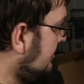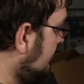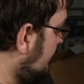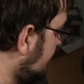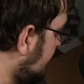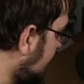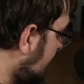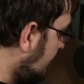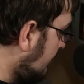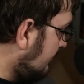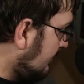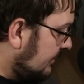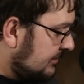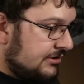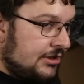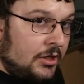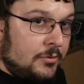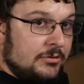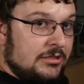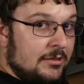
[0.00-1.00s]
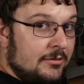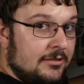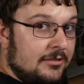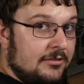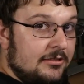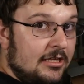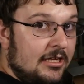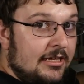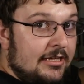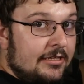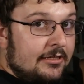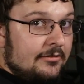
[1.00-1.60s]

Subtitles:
So let's start with the light.